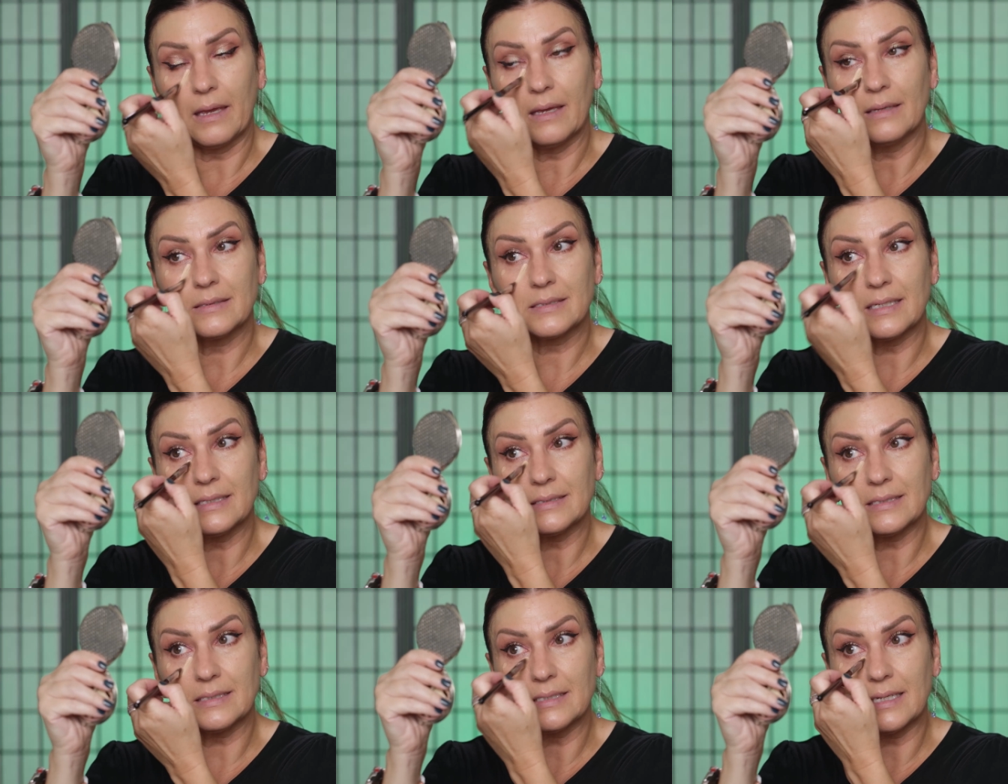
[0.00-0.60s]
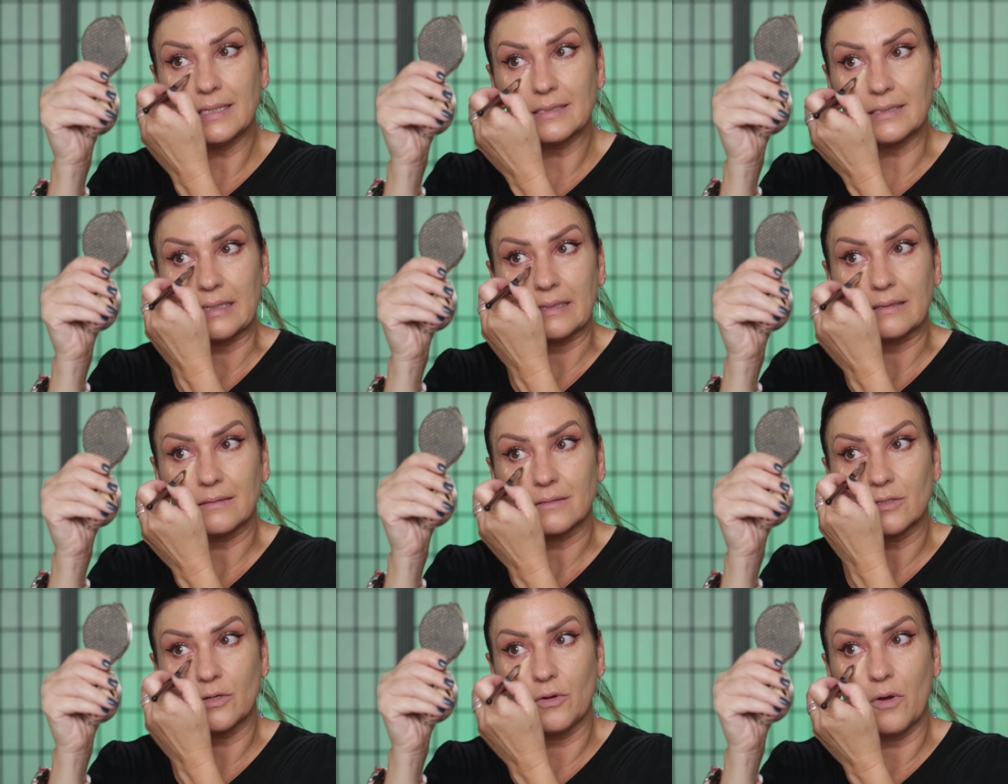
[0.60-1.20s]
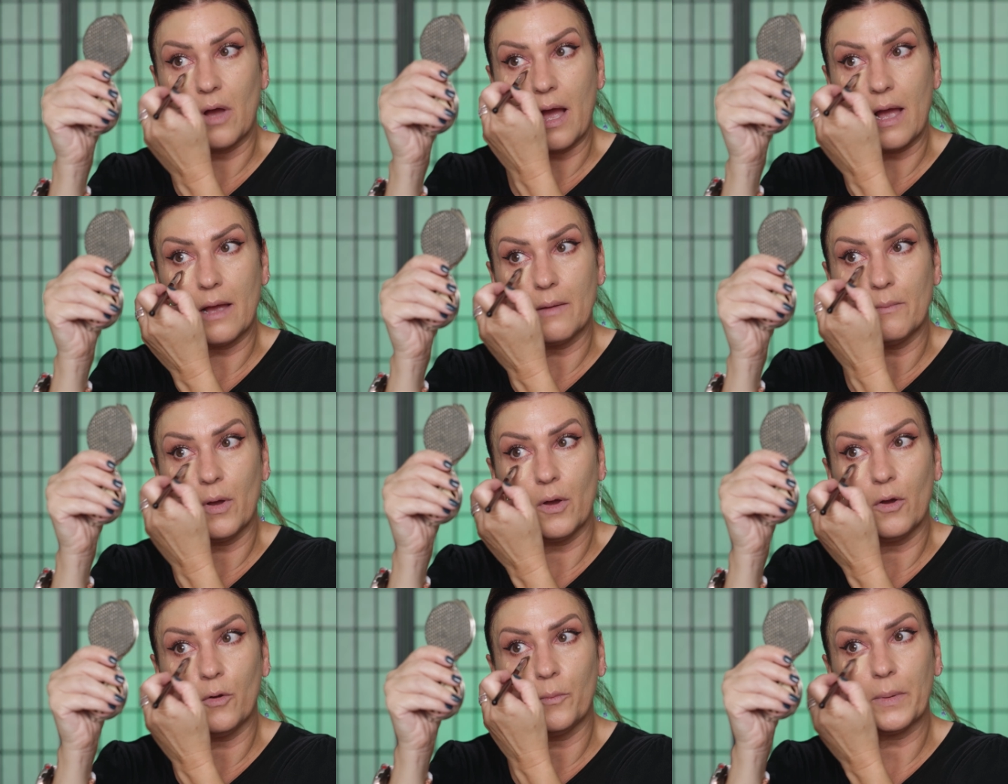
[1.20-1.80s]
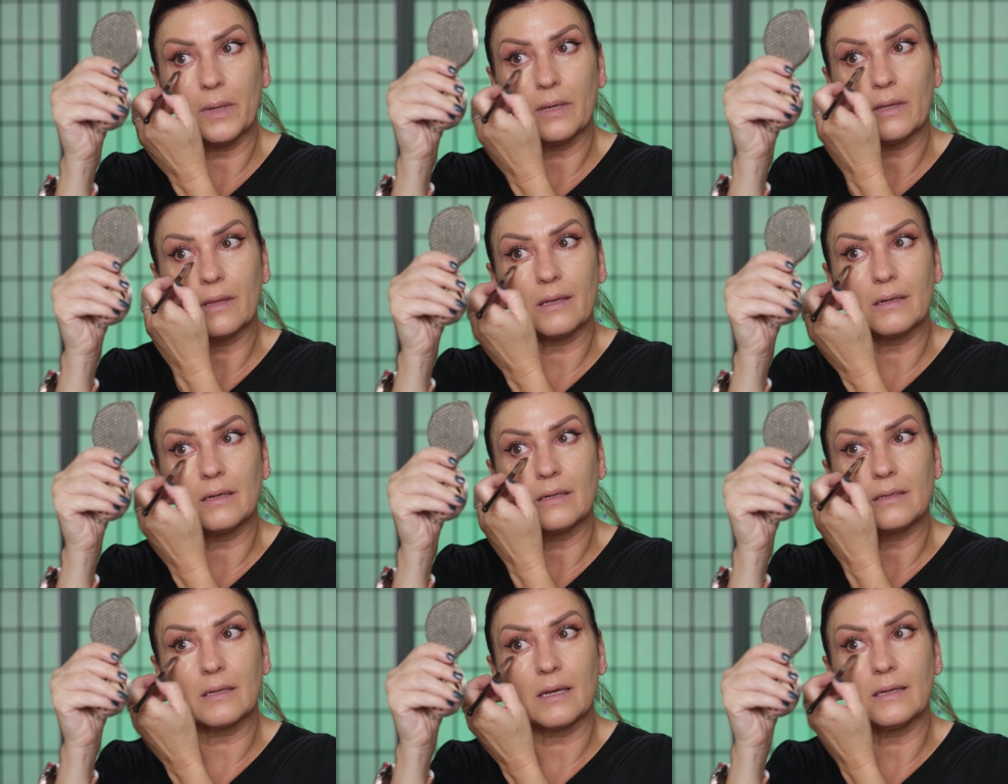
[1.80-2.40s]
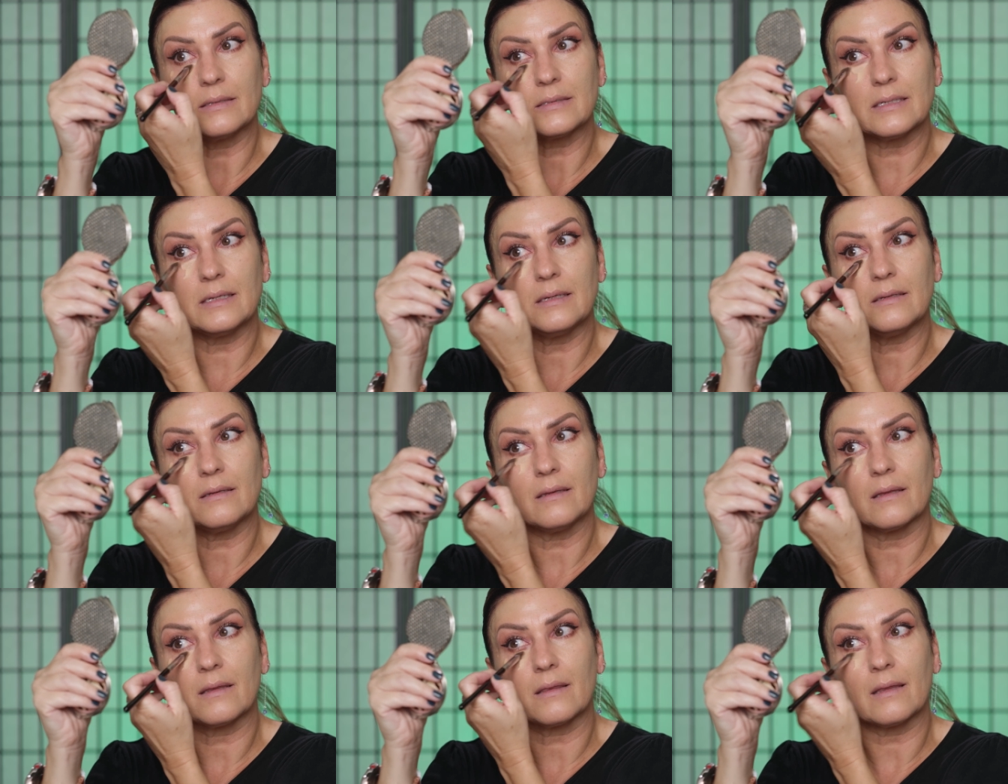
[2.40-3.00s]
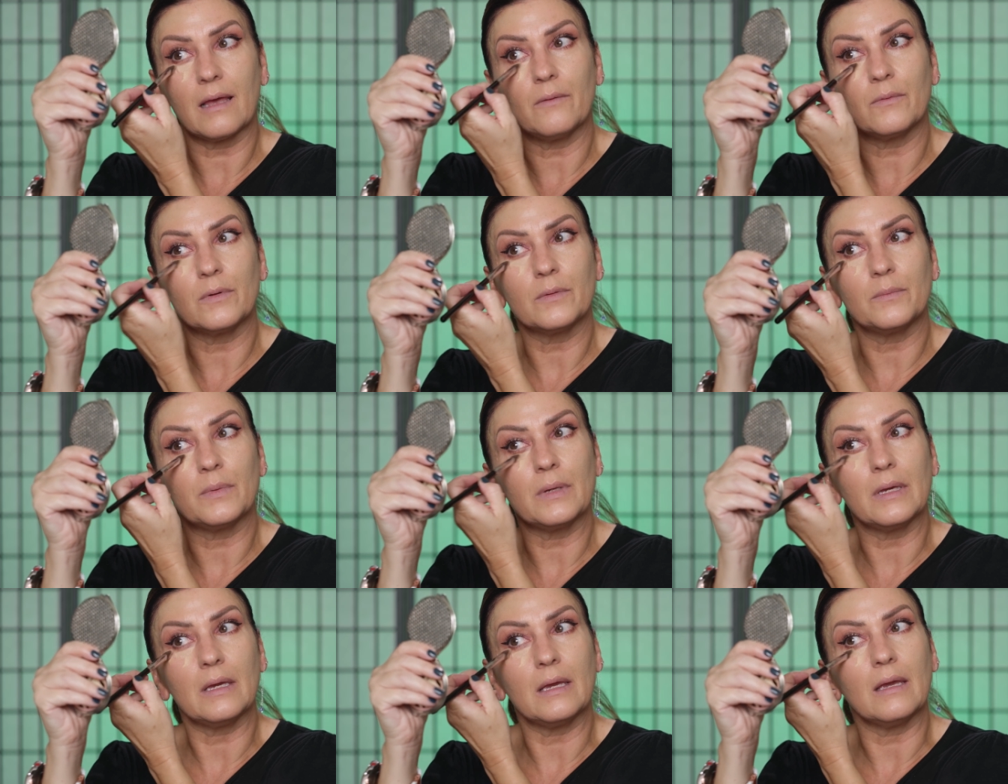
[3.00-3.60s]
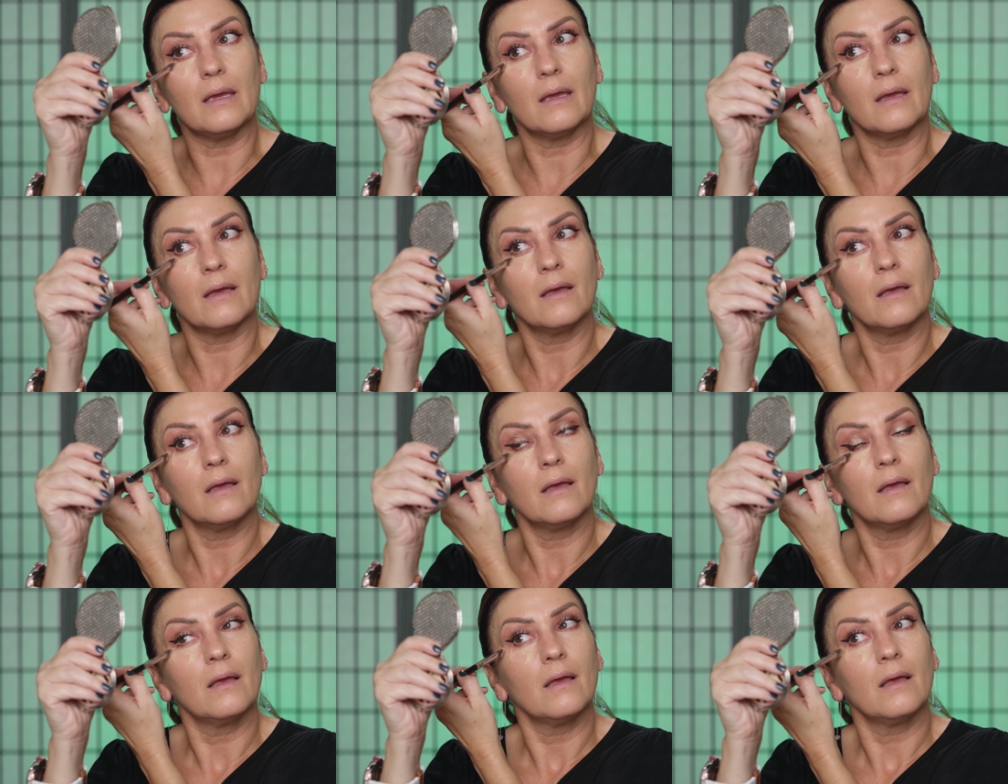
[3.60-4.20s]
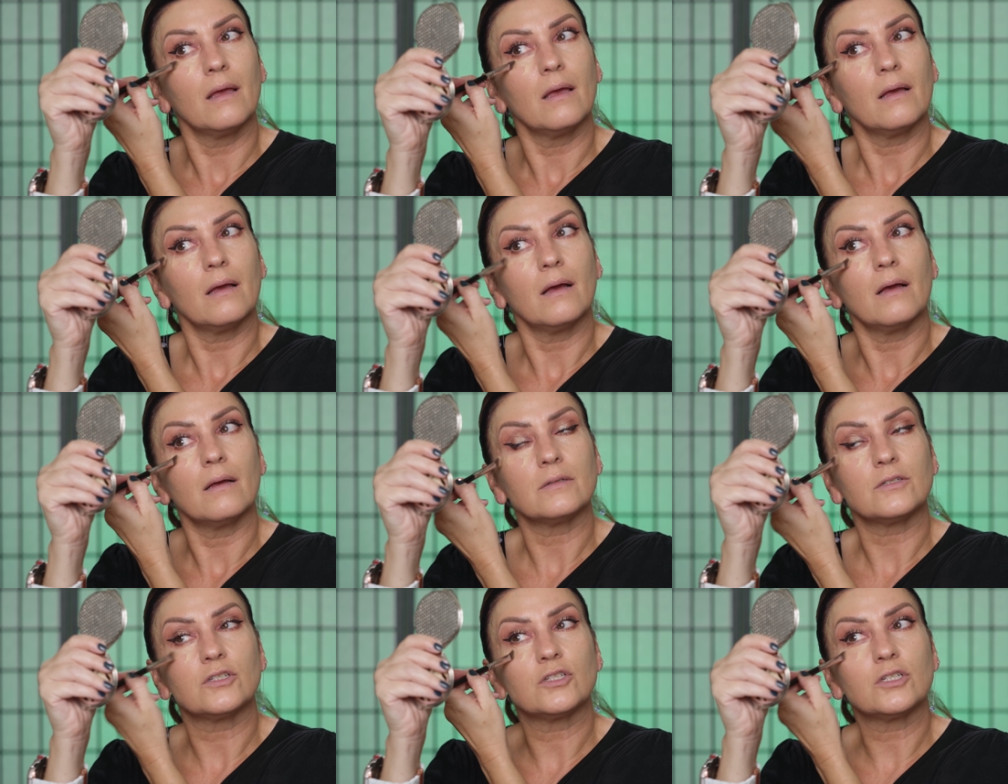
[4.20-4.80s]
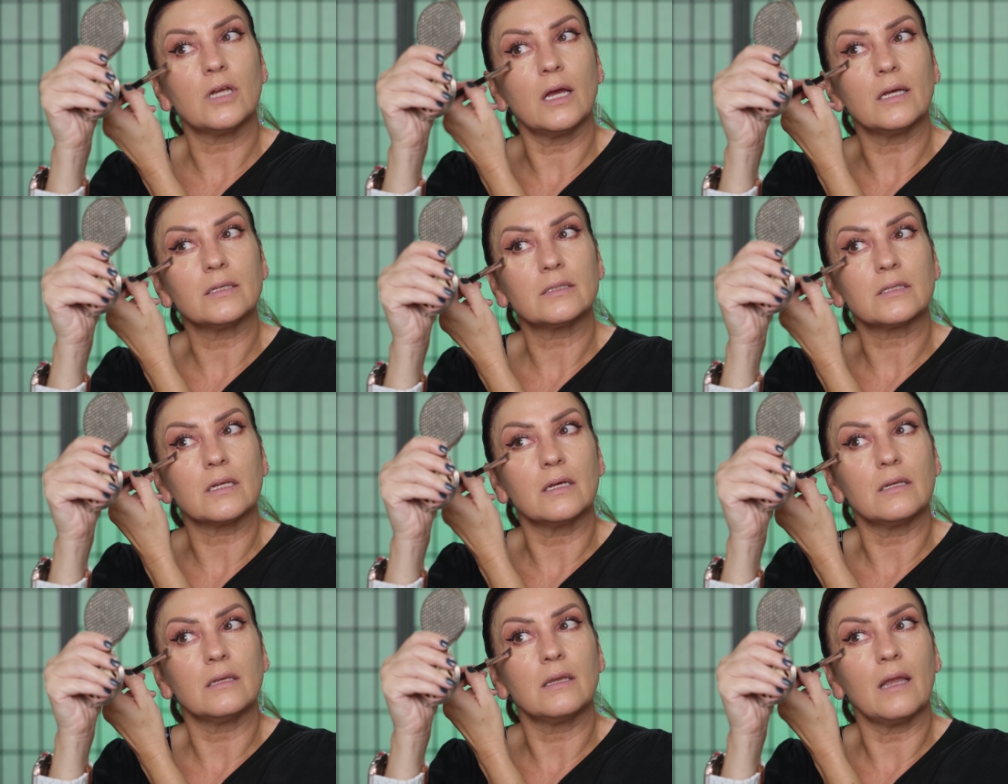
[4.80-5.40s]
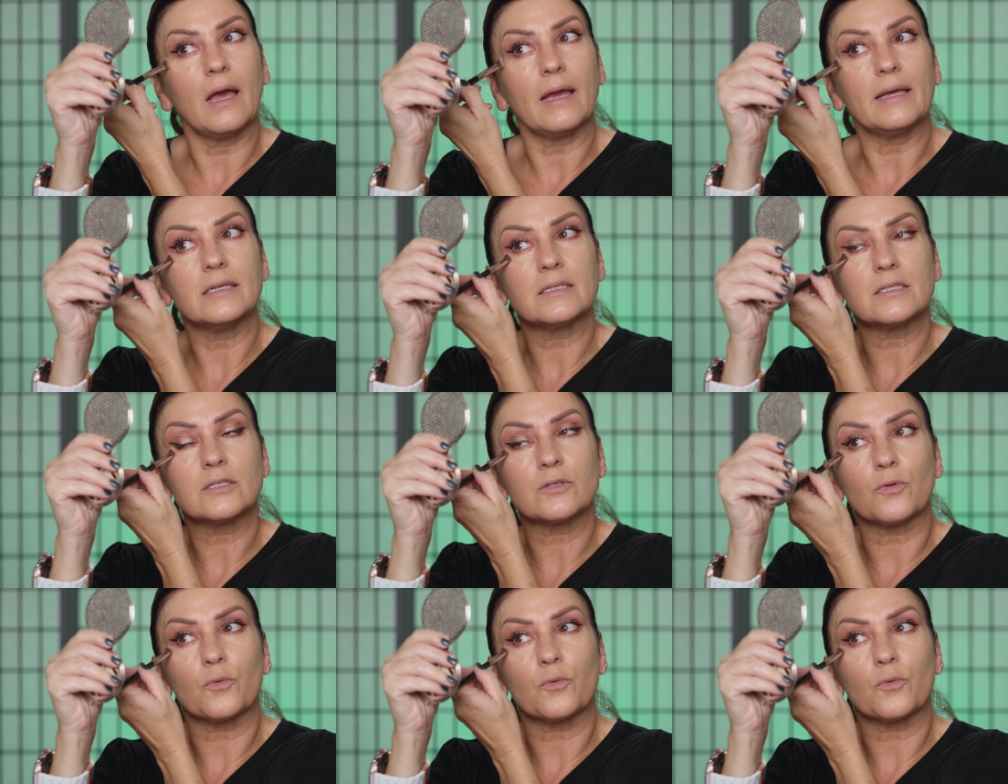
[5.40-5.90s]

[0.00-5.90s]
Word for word: It says it doesn't, so I'm hoping that it doesn't. That would be just a nice,